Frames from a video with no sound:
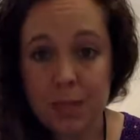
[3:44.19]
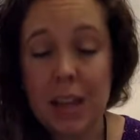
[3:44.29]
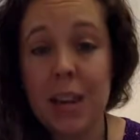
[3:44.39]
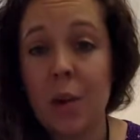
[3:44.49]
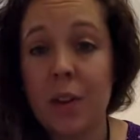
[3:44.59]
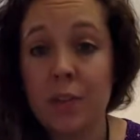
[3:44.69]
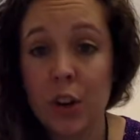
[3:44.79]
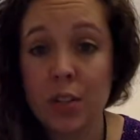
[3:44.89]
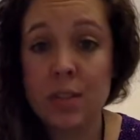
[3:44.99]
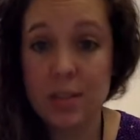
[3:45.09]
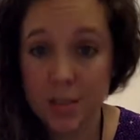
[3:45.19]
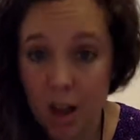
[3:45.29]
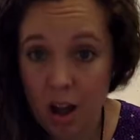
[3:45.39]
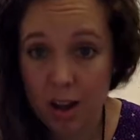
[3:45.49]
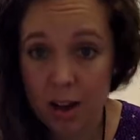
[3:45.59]
Now our first
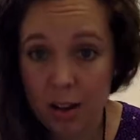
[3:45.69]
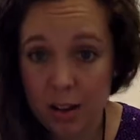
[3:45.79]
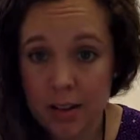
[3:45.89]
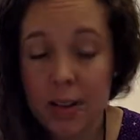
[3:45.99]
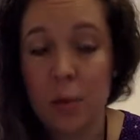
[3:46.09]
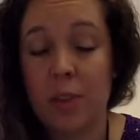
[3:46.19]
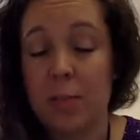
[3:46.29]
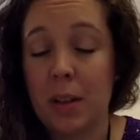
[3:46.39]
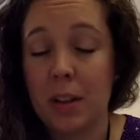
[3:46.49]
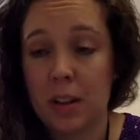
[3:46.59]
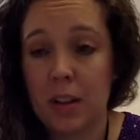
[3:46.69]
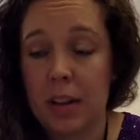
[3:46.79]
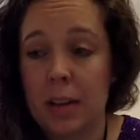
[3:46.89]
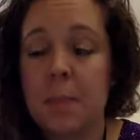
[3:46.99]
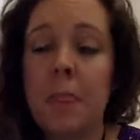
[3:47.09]
song that we've been
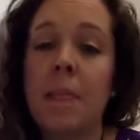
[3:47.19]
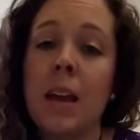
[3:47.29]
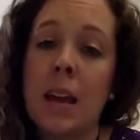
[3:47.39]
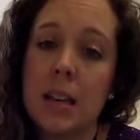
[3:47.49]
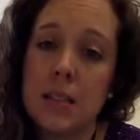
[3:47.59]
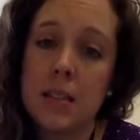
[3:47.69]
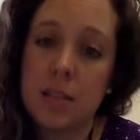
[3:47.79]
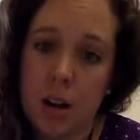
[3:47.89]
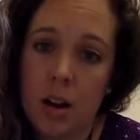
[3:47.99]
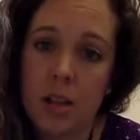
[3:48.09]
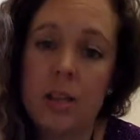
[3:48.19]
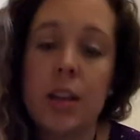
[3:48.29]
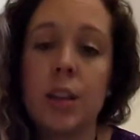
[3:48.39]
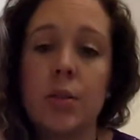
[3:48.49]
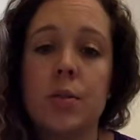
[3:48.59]
learning is a song that
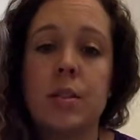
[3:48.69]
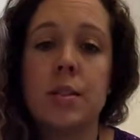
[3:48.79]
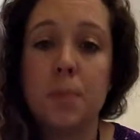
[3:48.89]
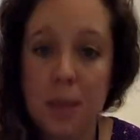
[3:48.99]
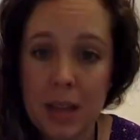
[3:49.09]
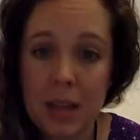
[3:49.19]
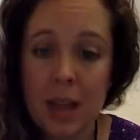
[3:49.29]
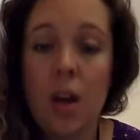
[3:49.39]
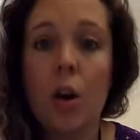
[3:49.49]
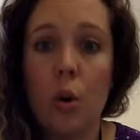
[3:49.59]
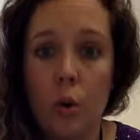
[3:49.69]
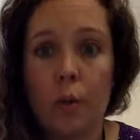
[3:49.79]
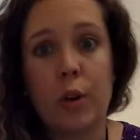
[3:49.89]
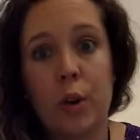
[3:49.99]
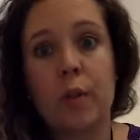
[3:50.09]
uses B
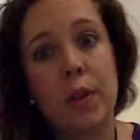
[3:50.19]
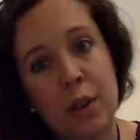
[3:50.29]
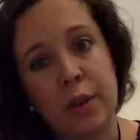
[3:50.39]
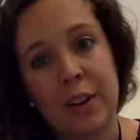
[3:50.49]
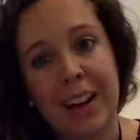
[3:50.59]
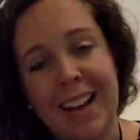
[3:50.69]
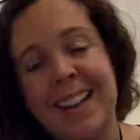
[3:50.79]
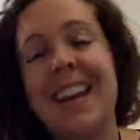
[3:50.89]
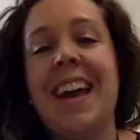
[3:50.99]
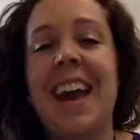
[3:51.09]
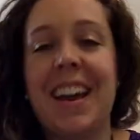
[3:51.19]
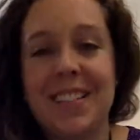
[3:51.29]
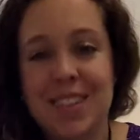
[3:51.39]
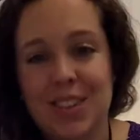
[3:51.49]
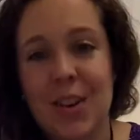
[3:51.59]
over and over and over again,
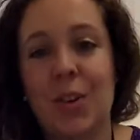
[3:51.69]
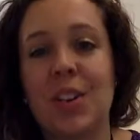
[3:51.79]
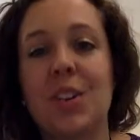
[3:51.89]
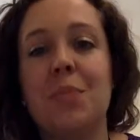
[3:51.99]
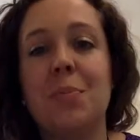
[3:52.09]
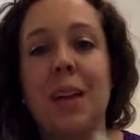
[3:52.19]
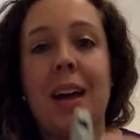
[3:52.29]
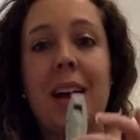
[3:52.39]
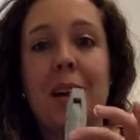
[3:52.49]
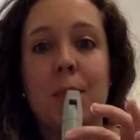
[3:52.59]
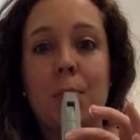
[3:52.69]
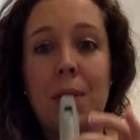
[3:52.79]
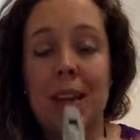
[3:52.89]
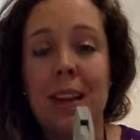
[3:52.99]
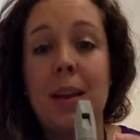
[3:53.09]
and so you'll play
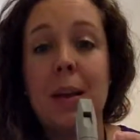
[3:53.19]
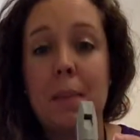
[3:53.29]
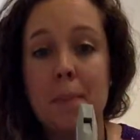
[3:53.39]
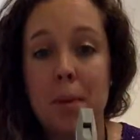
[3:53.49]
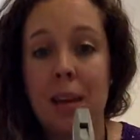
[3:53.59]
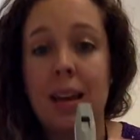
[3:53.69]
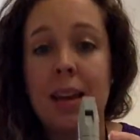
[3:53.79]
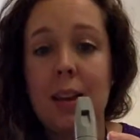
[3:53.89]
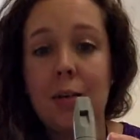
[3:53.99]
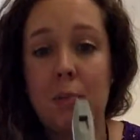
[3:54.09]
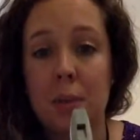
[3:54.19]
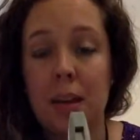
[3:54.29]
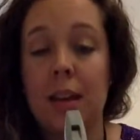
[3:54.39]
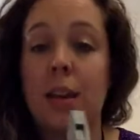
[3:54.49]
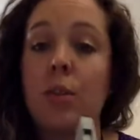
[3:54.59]
B, B,
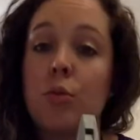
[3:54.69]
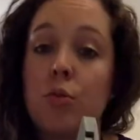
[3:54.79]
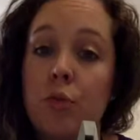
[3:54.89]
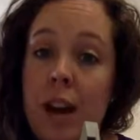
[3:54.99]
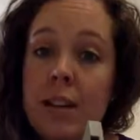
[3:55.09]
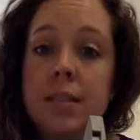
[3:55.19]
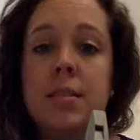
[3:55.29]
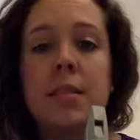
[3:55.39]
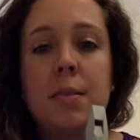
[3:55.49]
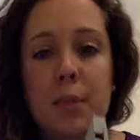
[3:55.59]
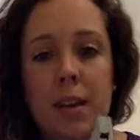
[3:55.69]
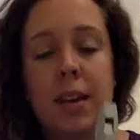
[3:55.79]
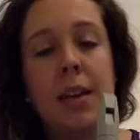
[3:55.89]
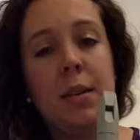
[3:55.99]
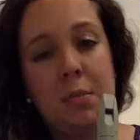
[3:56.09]
B, rest, B,
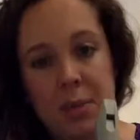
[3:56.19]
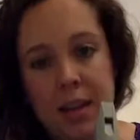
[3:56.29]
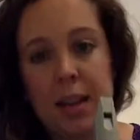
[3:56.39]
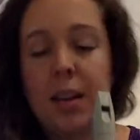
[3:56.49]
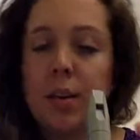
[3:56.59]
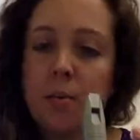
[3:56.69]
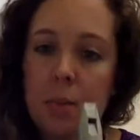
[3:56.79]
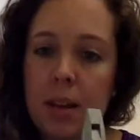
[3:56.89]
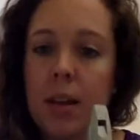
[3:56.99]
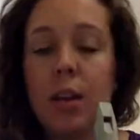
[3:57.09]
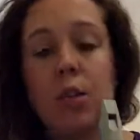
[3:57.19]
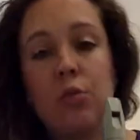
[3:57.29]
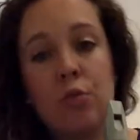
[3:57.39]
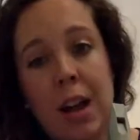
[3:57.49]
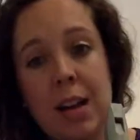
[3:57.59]
B, B,
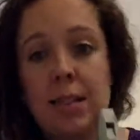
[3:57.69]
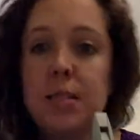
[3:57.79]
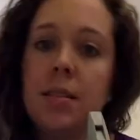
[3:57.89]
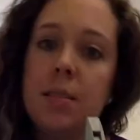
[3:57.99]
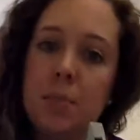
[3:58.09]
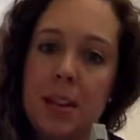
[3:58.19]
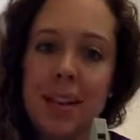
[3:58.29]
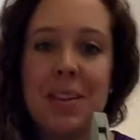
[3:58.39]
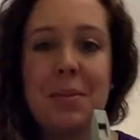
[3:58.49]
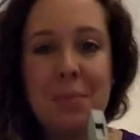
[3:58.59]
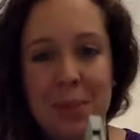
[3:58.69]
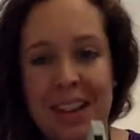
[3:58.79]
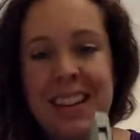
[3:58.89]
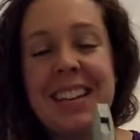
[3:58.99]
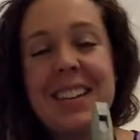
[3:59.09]
rest, B,
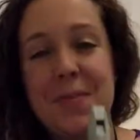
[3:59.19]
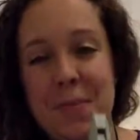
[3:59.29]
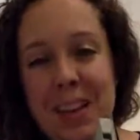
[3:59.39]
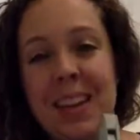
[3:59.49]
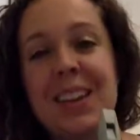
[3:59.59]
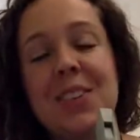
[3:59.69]
B, B,